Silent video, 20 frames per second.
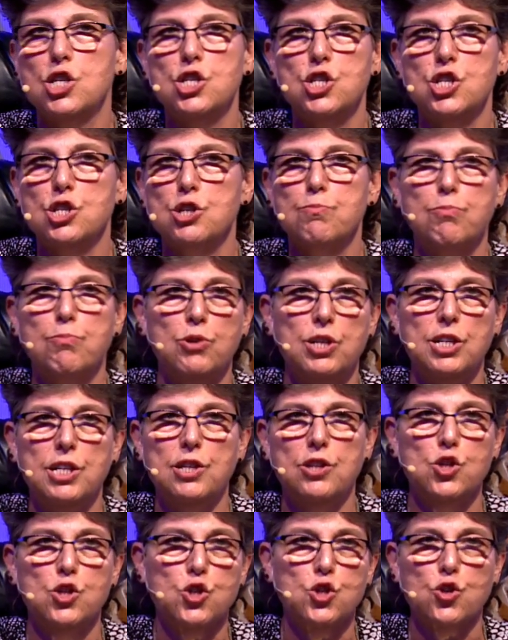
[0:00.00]
Just put it in
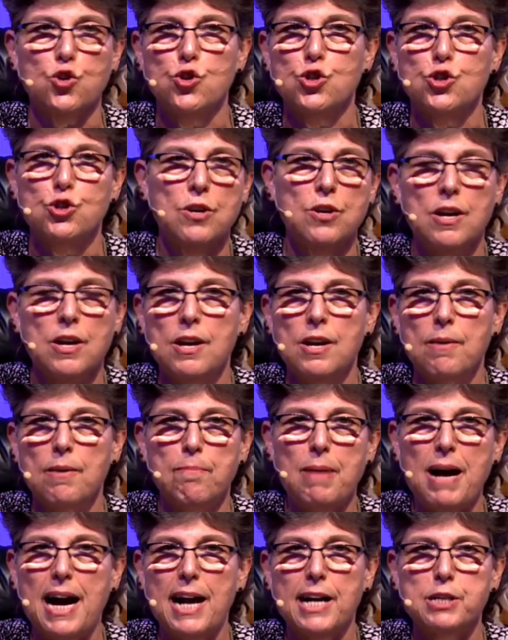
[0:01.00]
the search
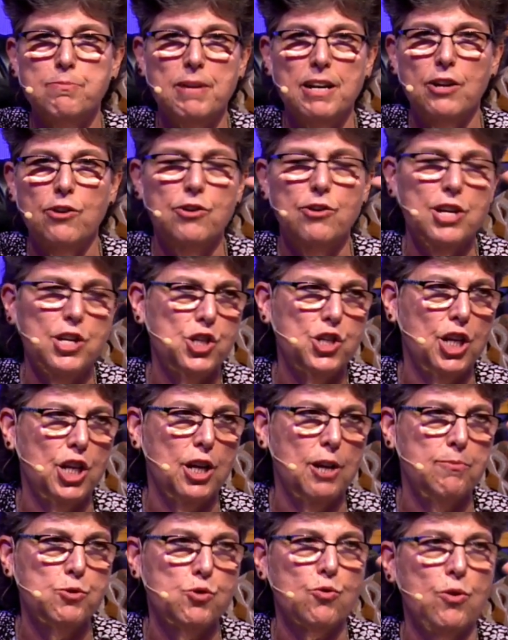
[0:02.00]
box, Medicare Nation, it
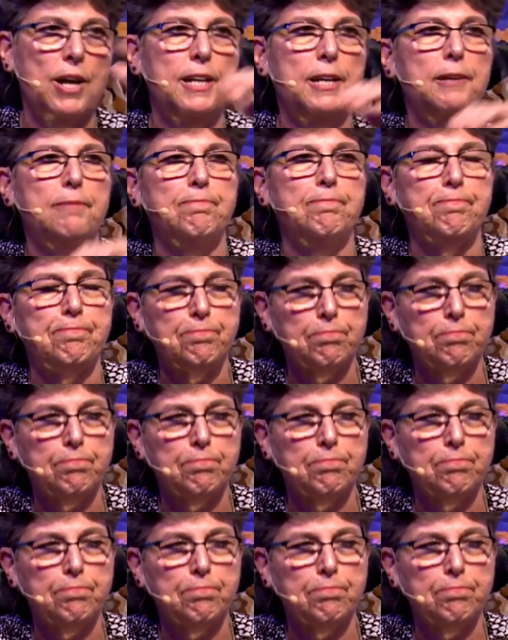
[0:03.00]
comes right up.